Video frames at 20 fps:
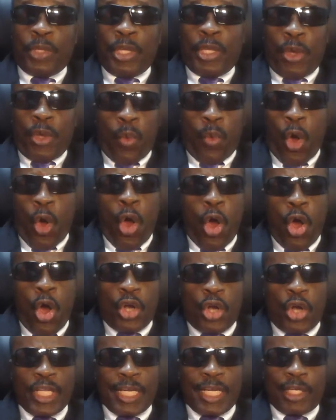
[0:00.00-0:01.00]

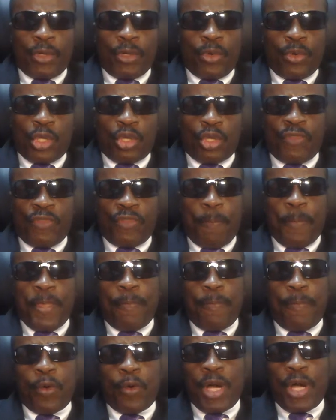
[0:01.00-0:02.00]
the categories of the
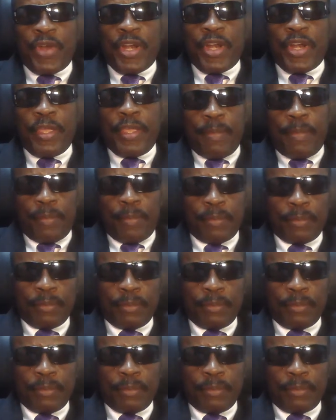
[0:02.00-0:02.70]
people around him.